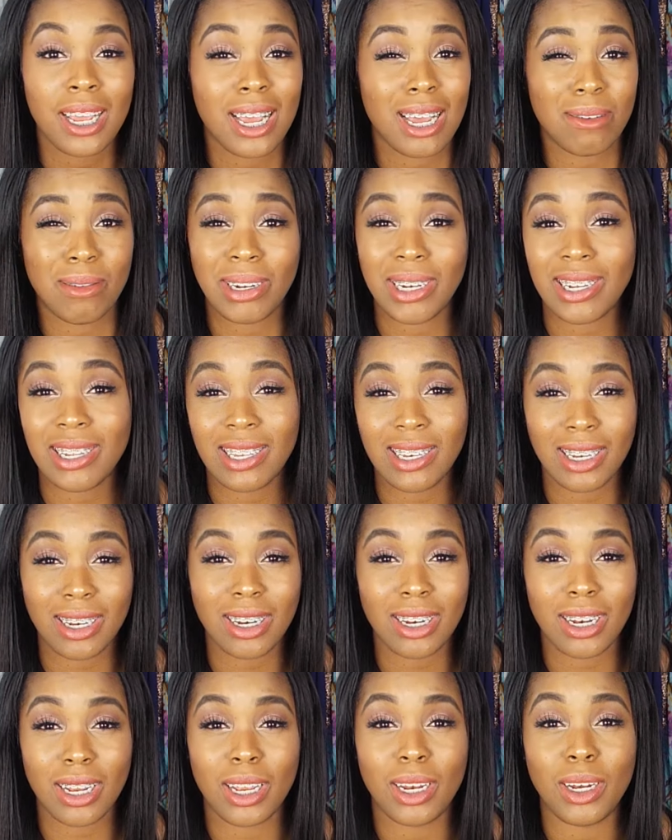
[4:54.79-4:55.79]
Um, I just
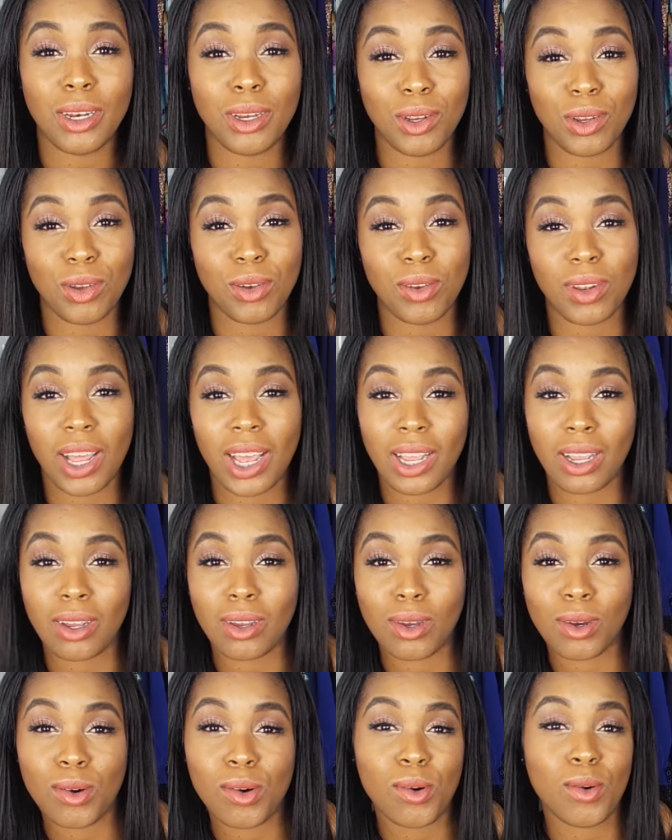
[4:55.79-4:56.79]
needed a new
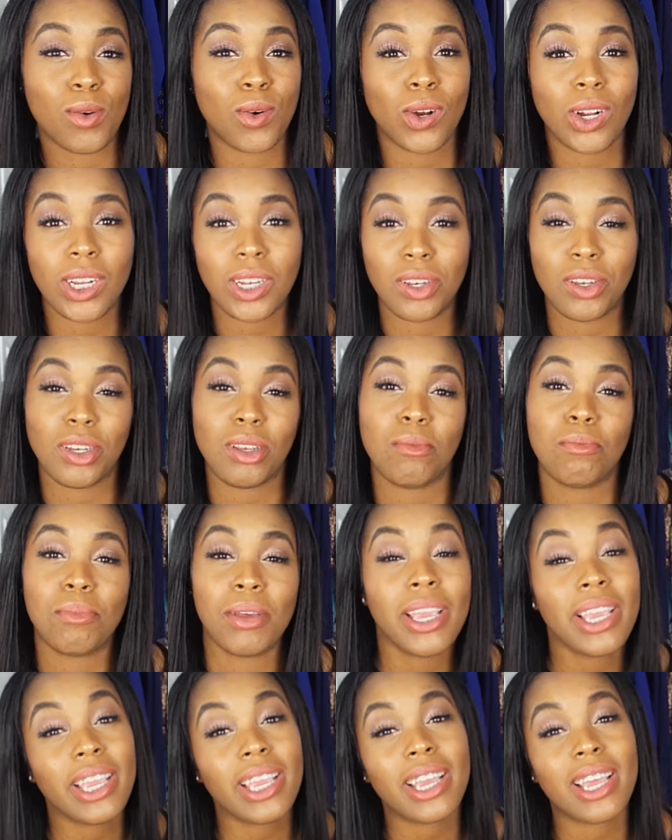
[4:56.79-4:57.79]
like orangey
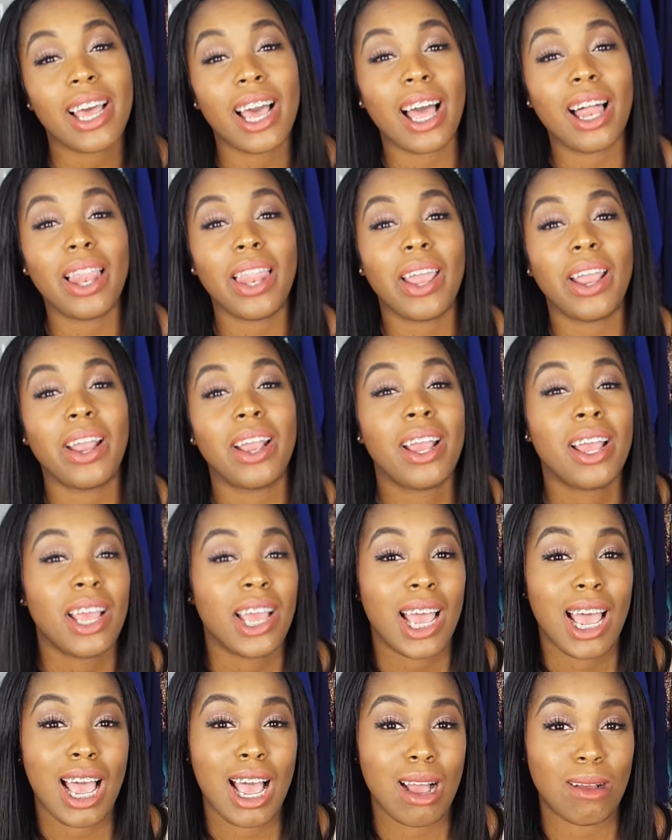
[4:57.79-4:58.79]
pink color.
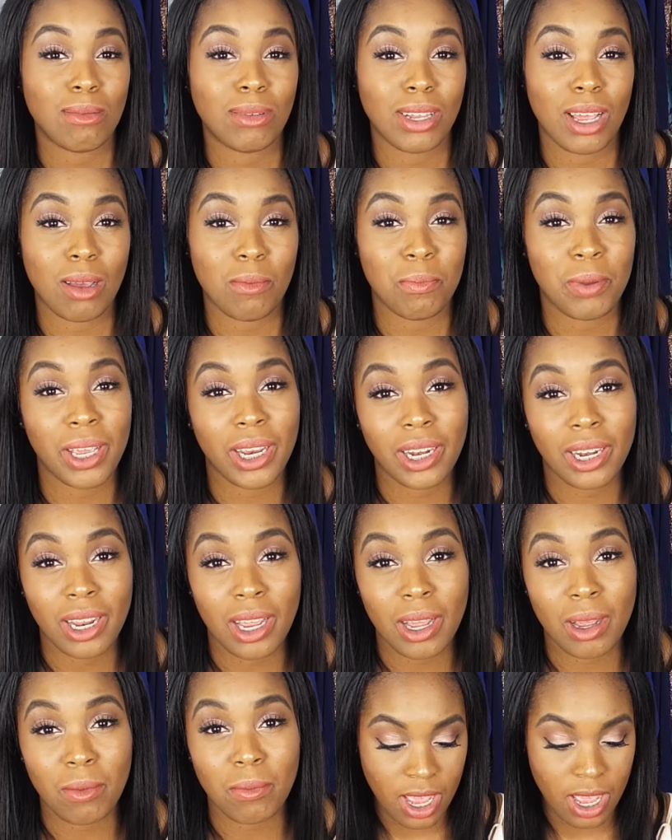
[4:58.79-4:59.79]
Um, so I picked
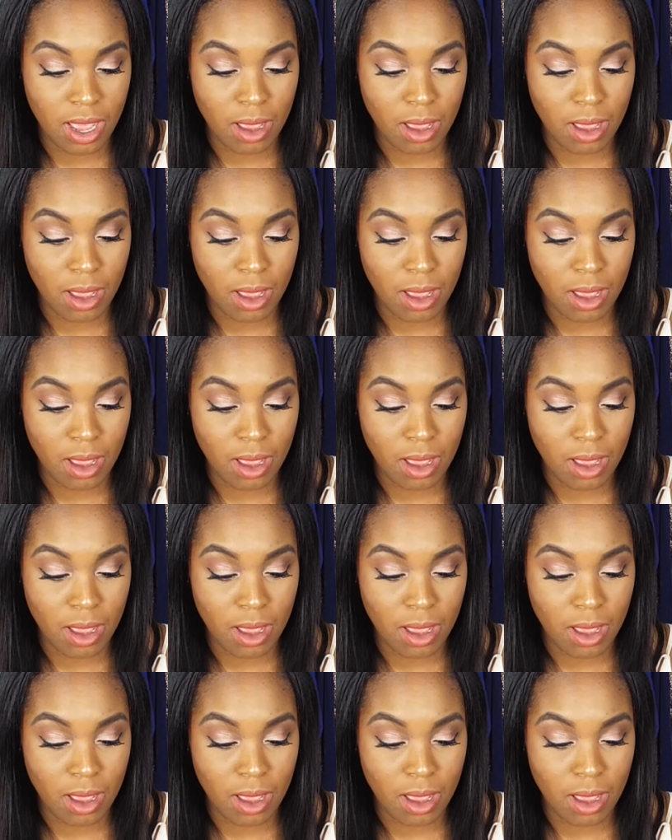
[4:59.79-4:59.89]
up